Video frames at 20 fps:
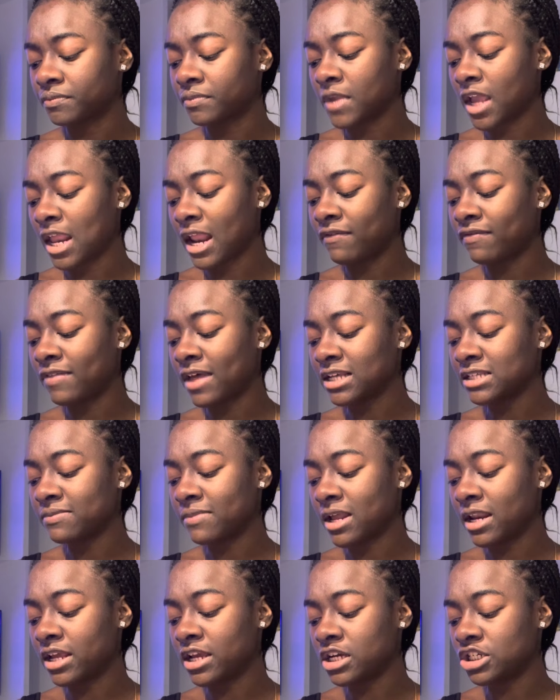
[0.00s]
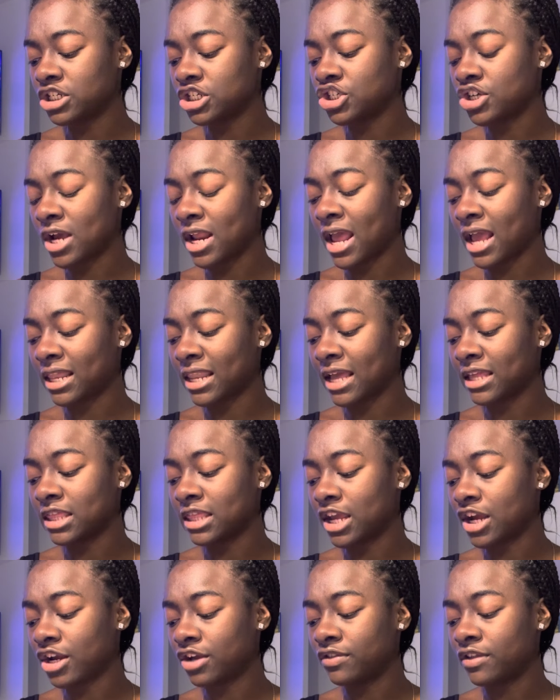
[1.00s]
and I feel like somebody here just trying to act like
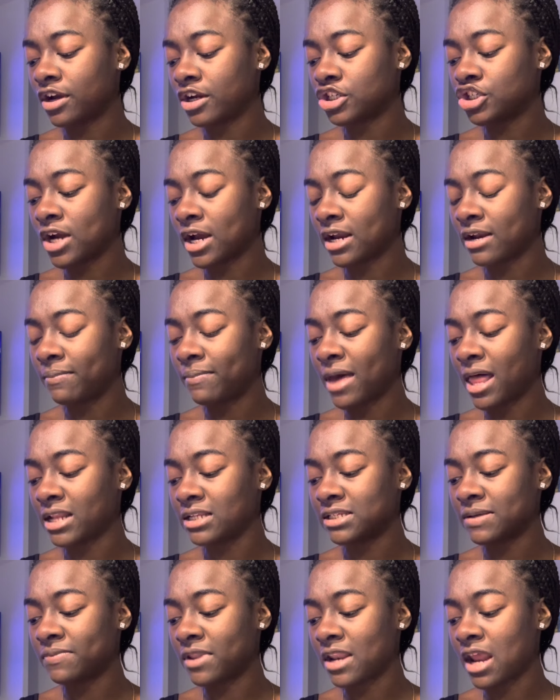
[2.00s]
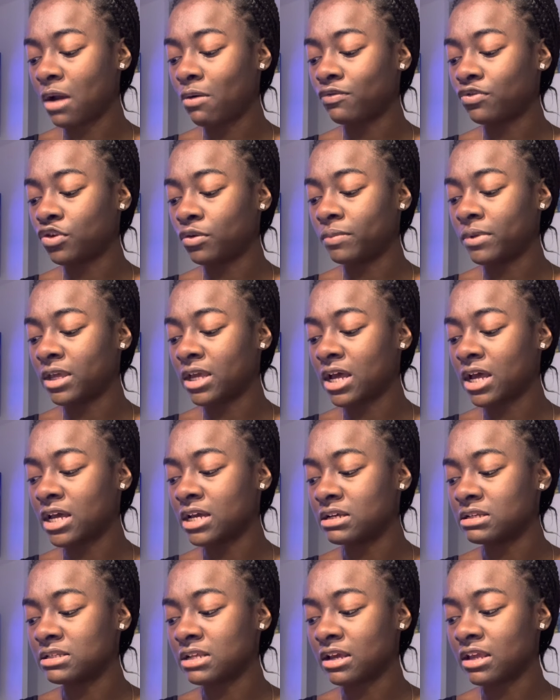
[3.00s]
they're they're trying to balance something out with you
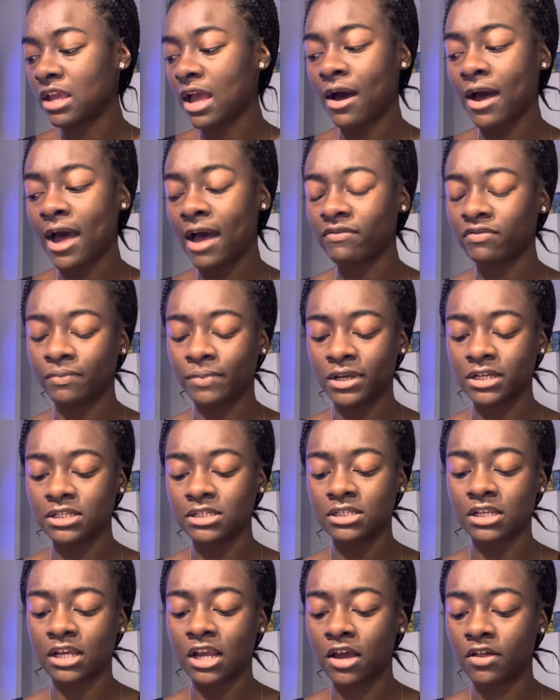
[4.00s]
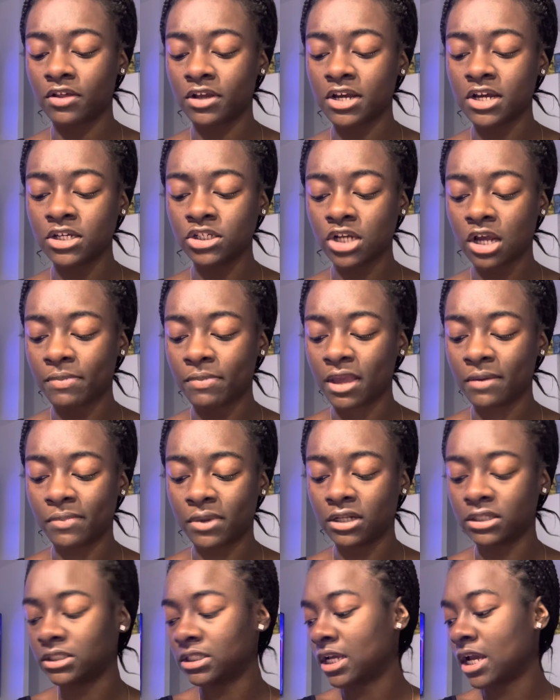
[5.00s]
because y'all have a business together, because y'all make
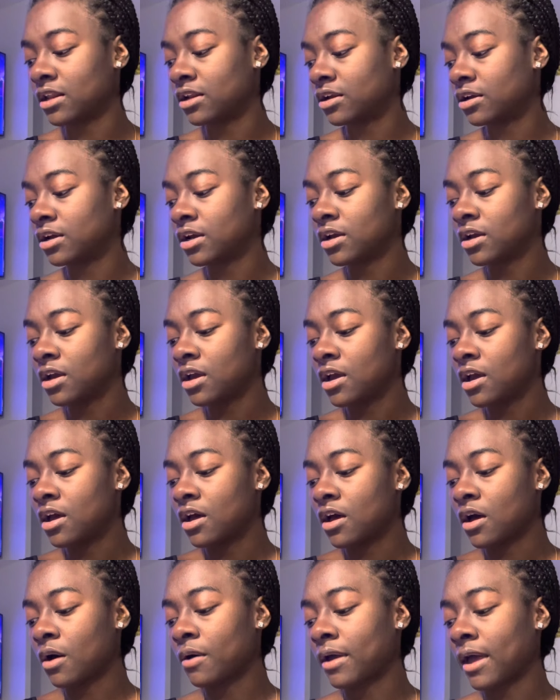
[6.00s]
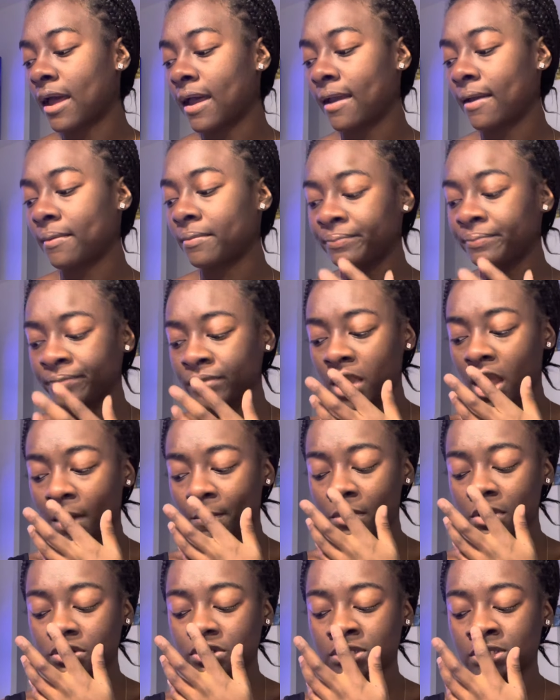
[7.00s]
money together. Okay.
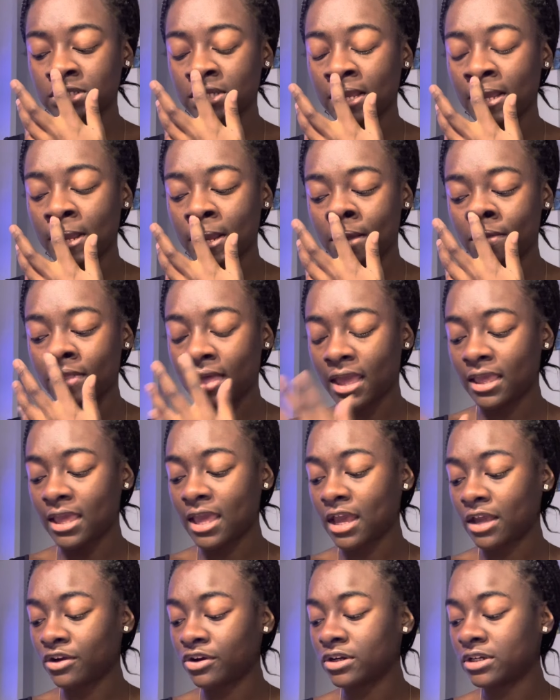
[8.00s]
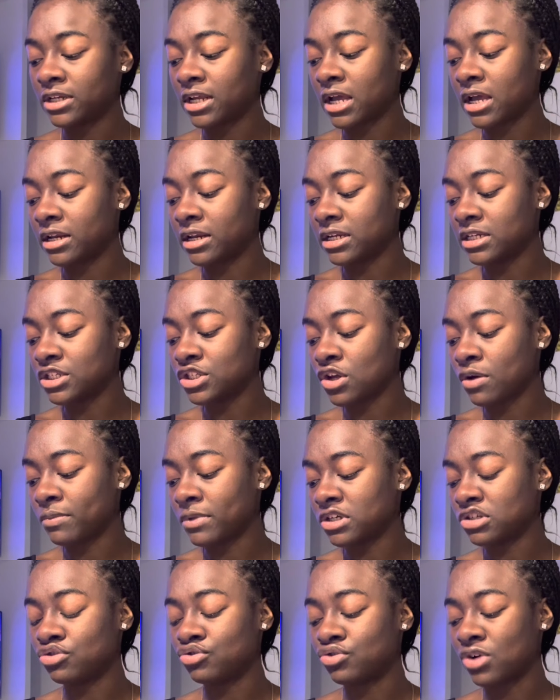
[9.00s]
I'm also seeing here that, yeah, you're done. There's so
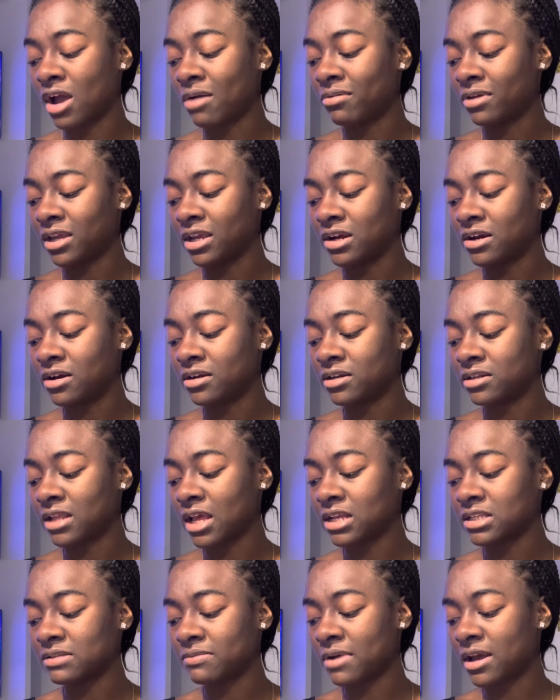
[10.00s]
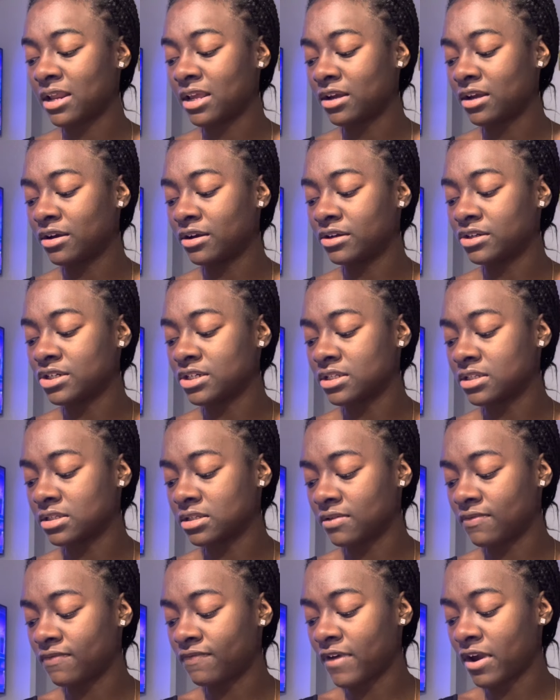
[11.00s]
much drama here. Like, somebody here just
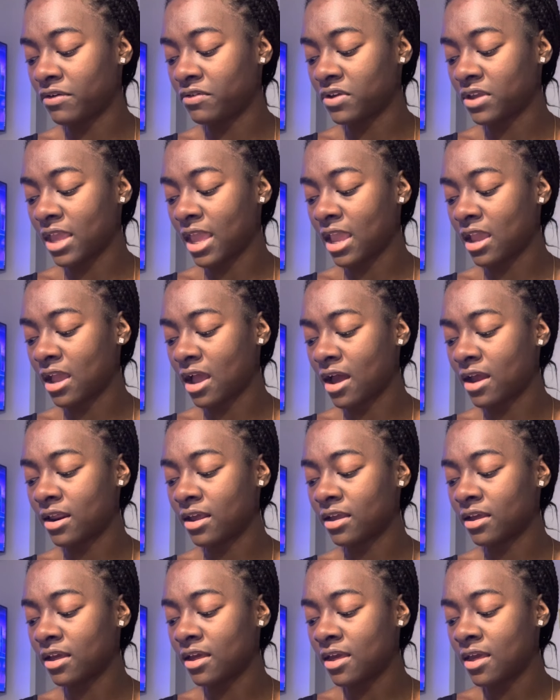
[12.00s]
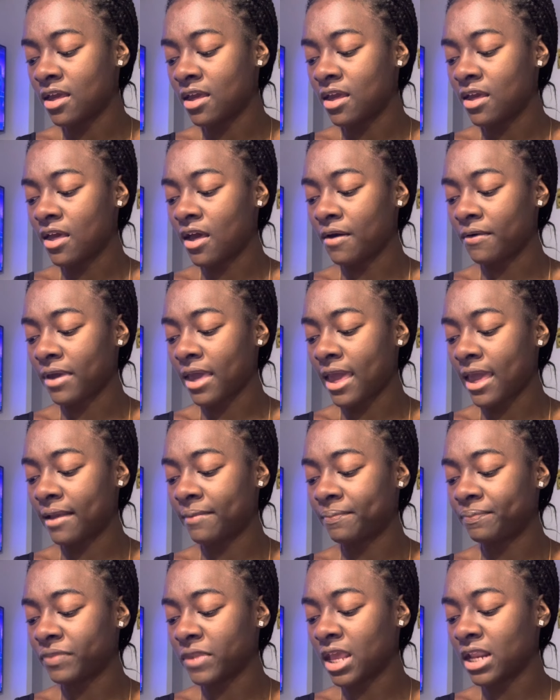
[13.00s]
very chaotic. Okay.
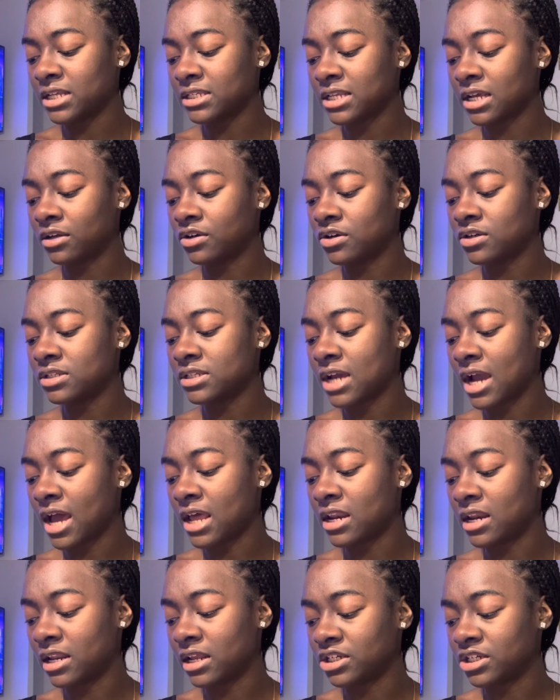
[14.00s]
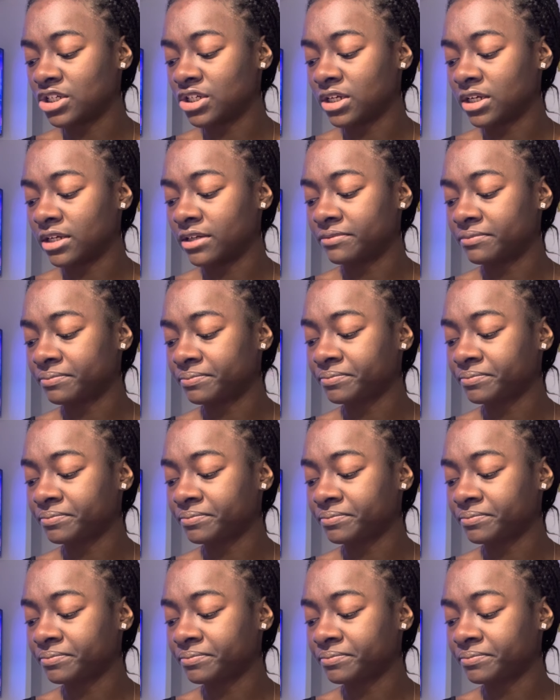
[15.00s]
And it's like you're tired of that shit.